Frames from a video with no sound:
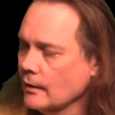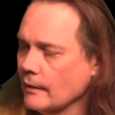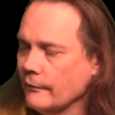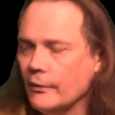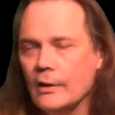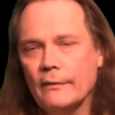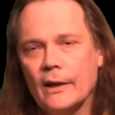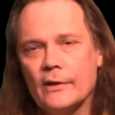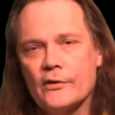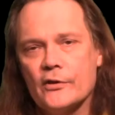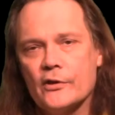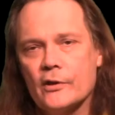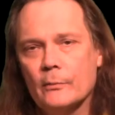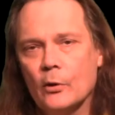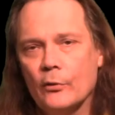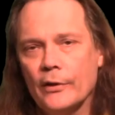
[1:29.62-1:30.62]
if you have access
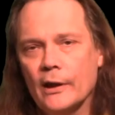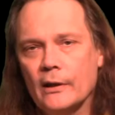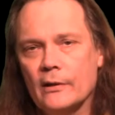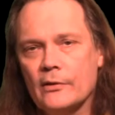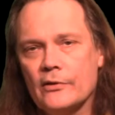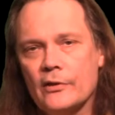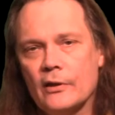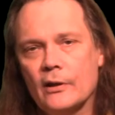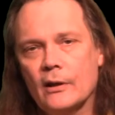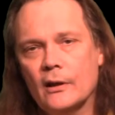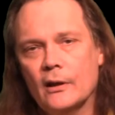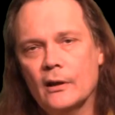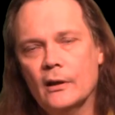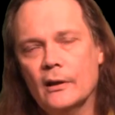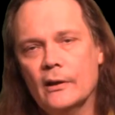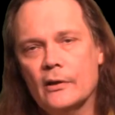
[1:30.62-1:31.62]
to both ends,
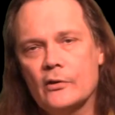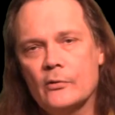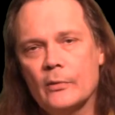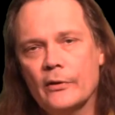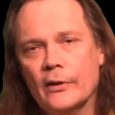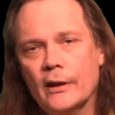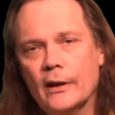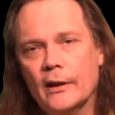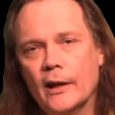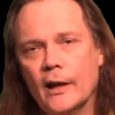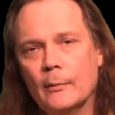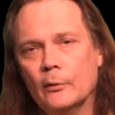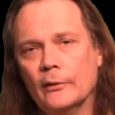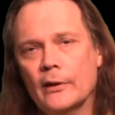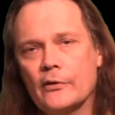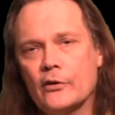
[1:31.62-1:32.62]
is with a
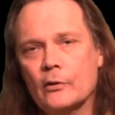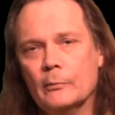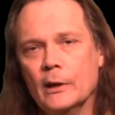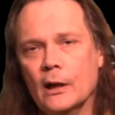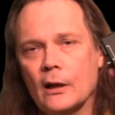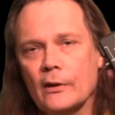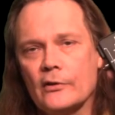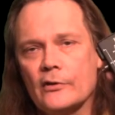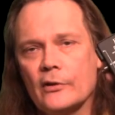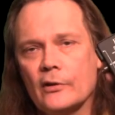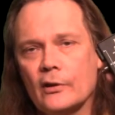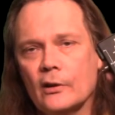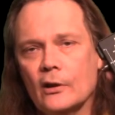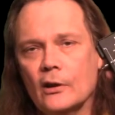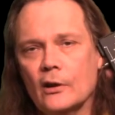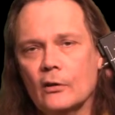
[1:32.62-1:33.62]
cable tester box,
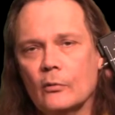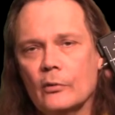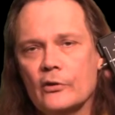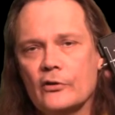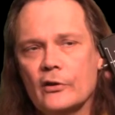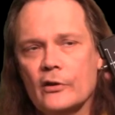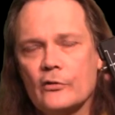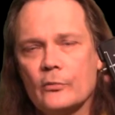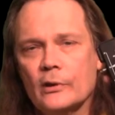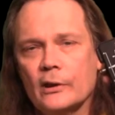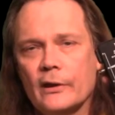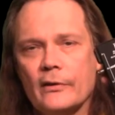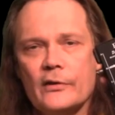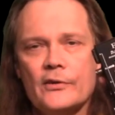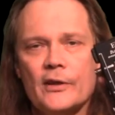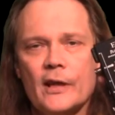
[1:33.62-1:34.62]
which does really
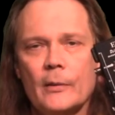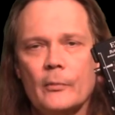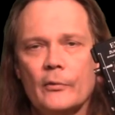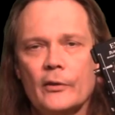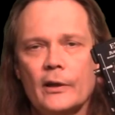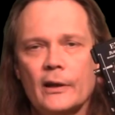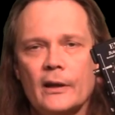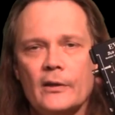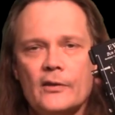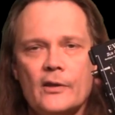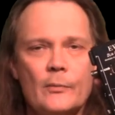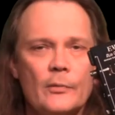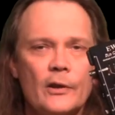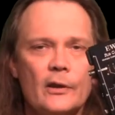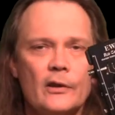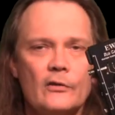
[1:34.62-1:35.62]
the same thing
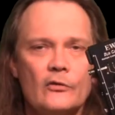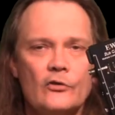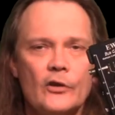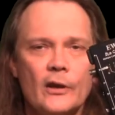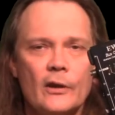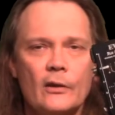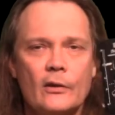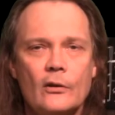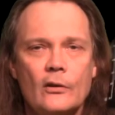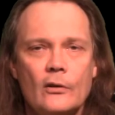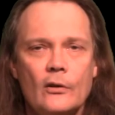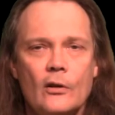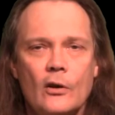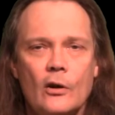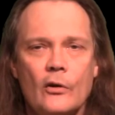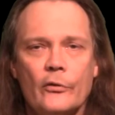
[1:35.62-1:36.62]
except that it can check
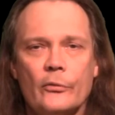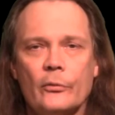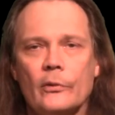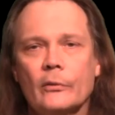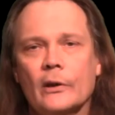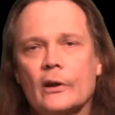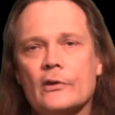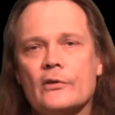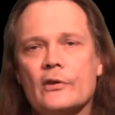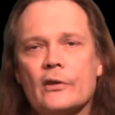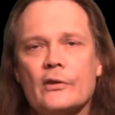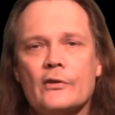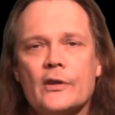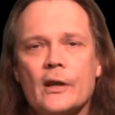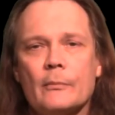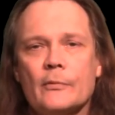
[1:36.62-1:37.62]
all three wires at the
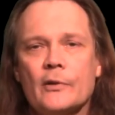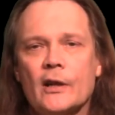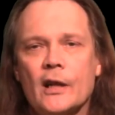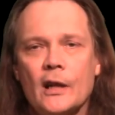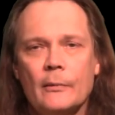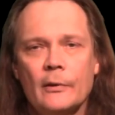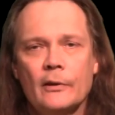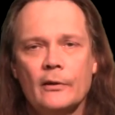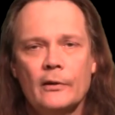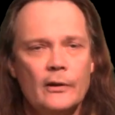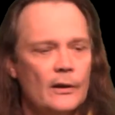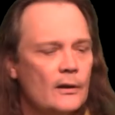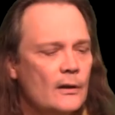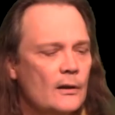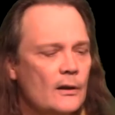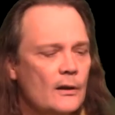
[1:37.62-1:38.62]
same time and
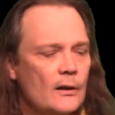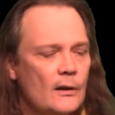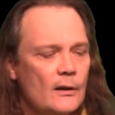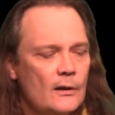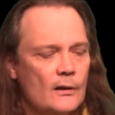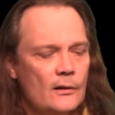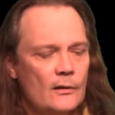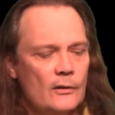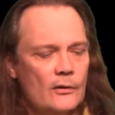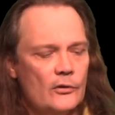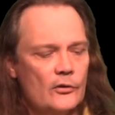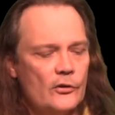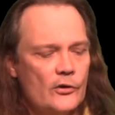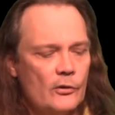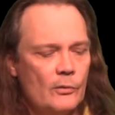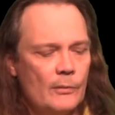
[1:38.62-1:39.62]
uh,
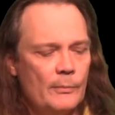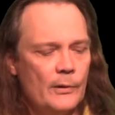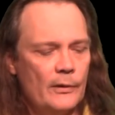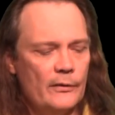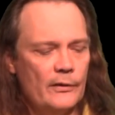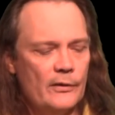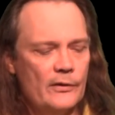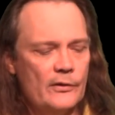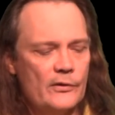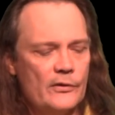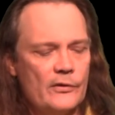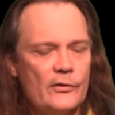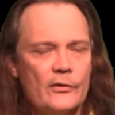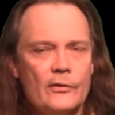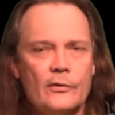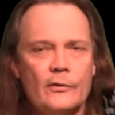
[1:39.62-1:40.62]
show up on
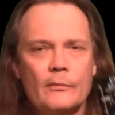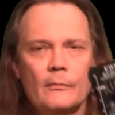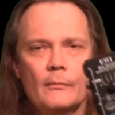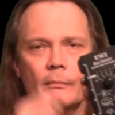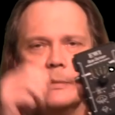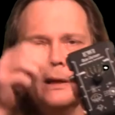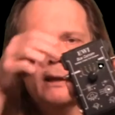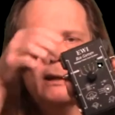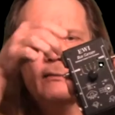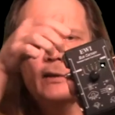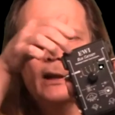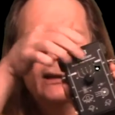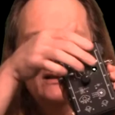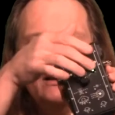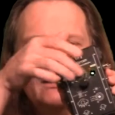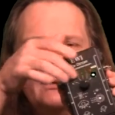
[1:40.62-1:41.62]
these bank of
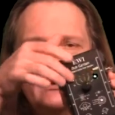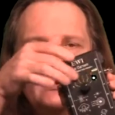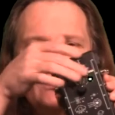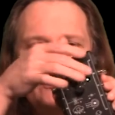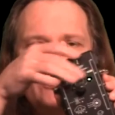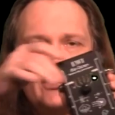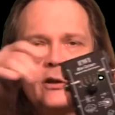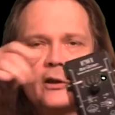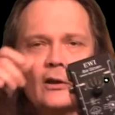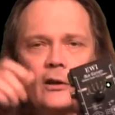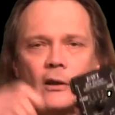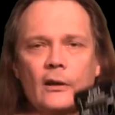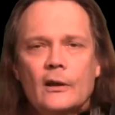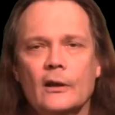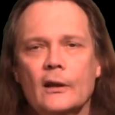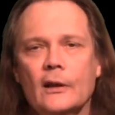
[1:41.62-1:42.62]
LEDs here
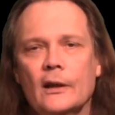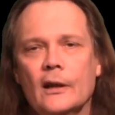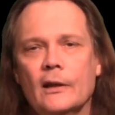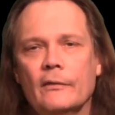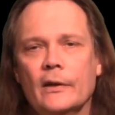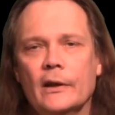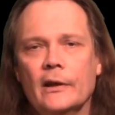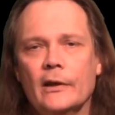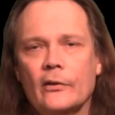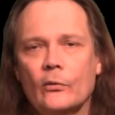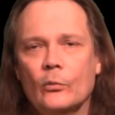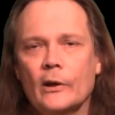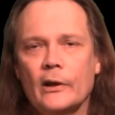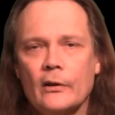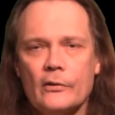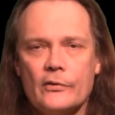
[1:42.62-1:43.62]
if any of the
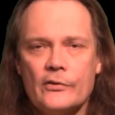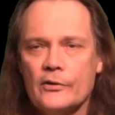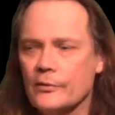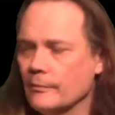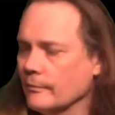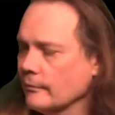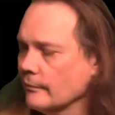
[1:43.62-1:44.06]
wires